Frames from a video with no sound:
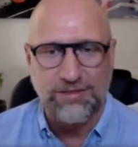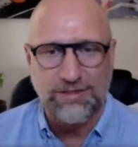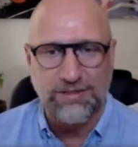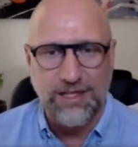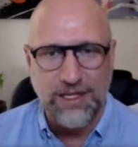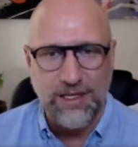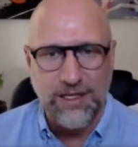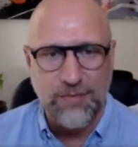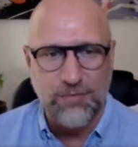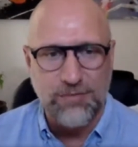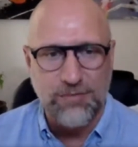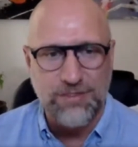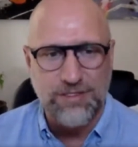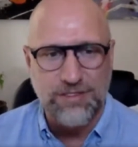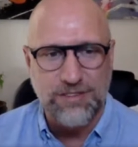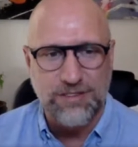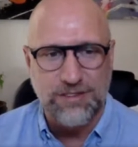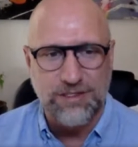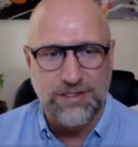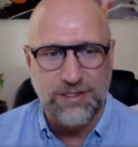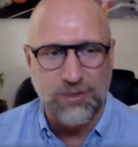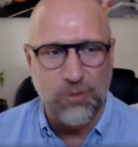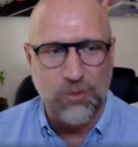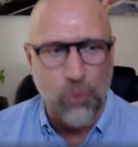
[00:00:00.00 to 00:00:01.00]

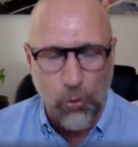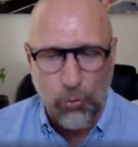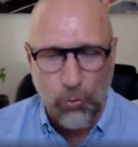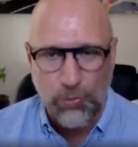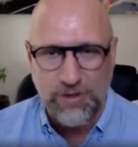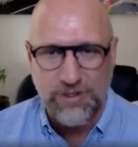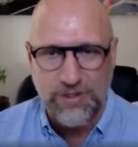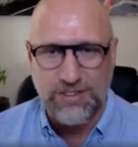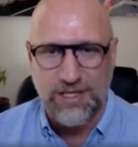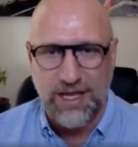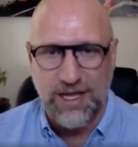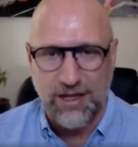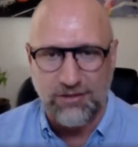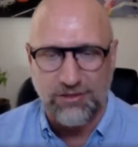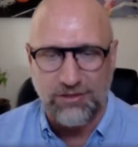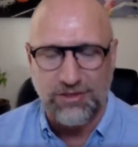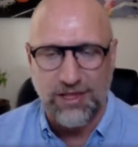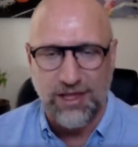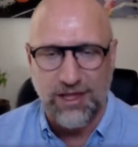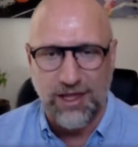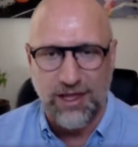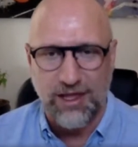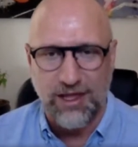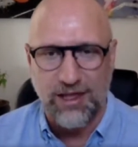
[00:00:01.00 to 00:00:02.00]
teams in corporates out
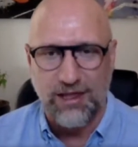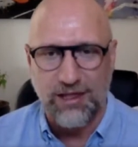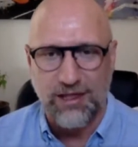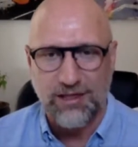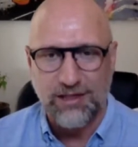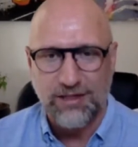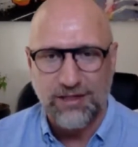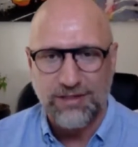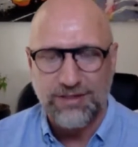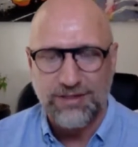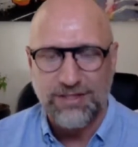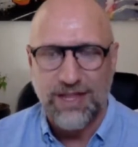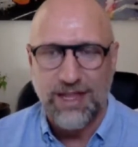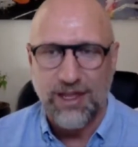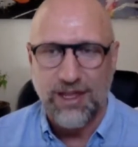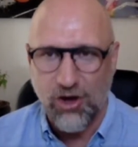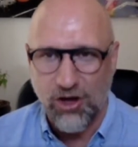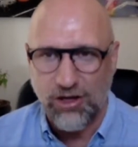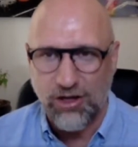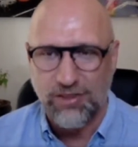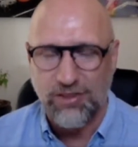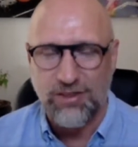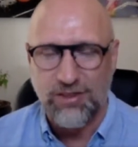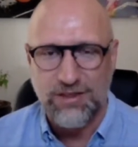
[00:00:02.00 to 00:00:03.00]
there
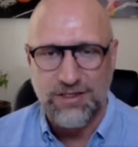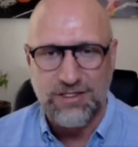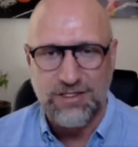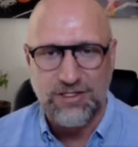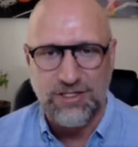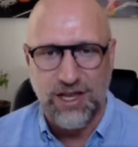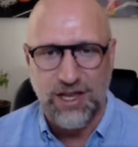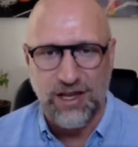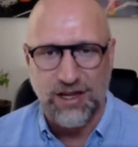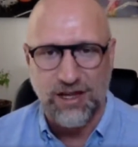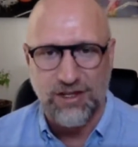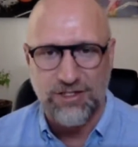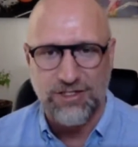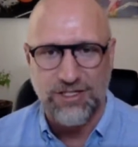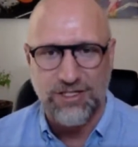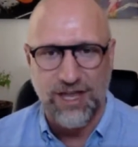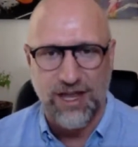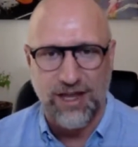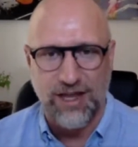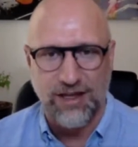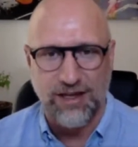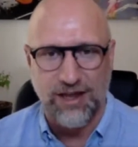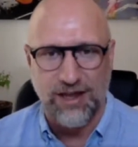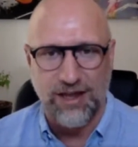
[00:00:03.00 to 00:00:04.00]
take on this challenge
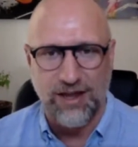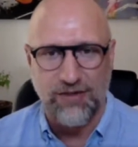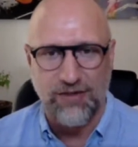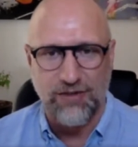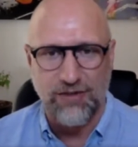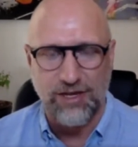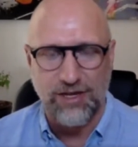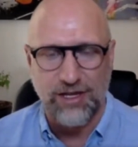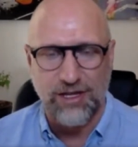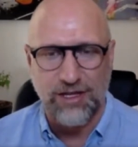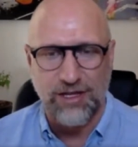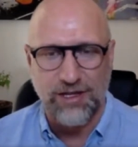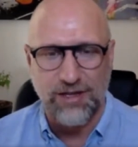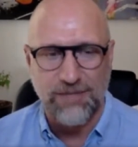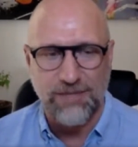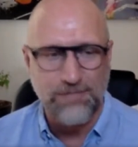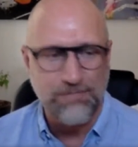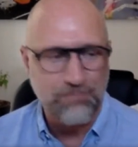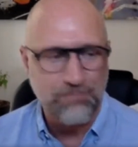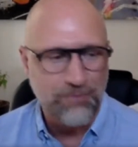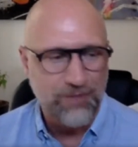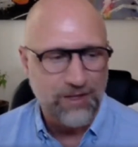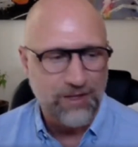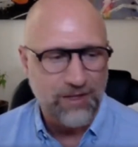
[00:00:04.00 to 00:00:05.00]
and really
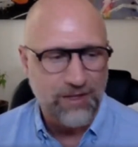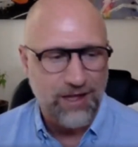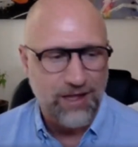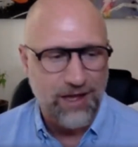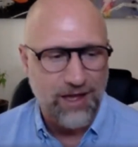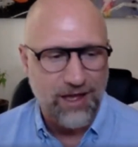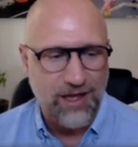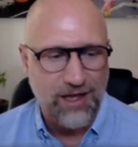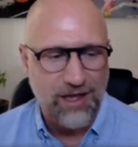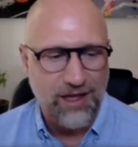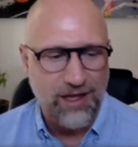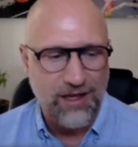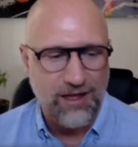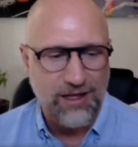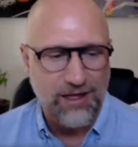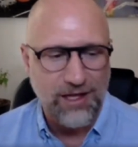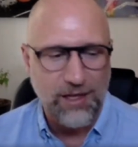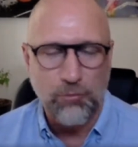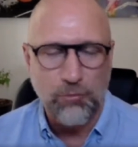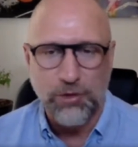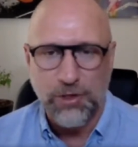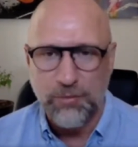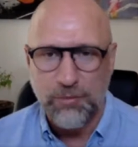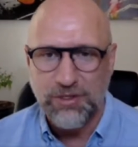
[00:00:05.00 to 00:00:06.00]

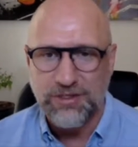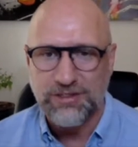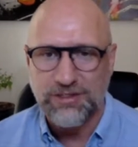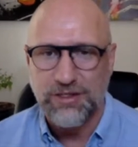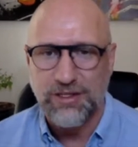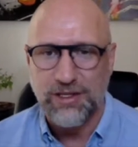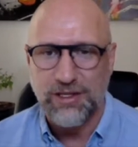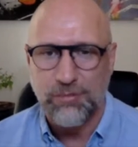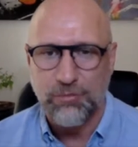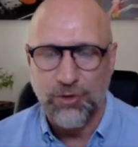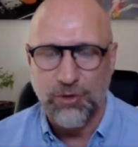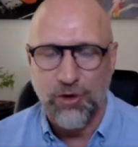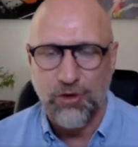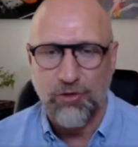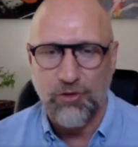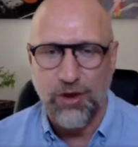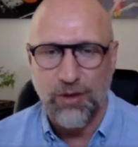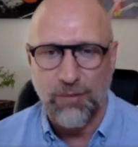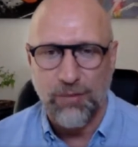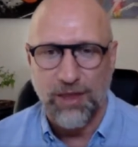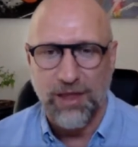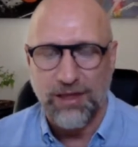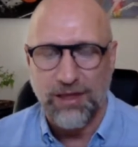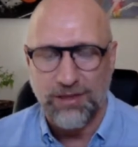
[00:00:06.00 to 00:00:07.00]
implement a
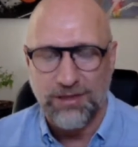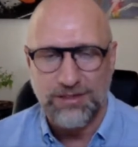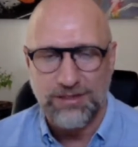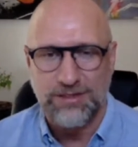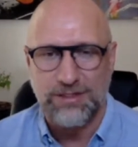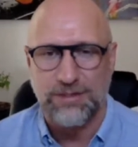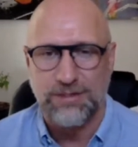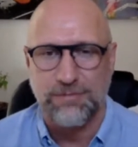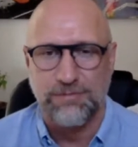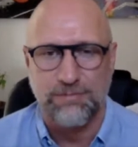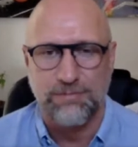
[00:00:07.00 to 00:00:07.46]
program like this?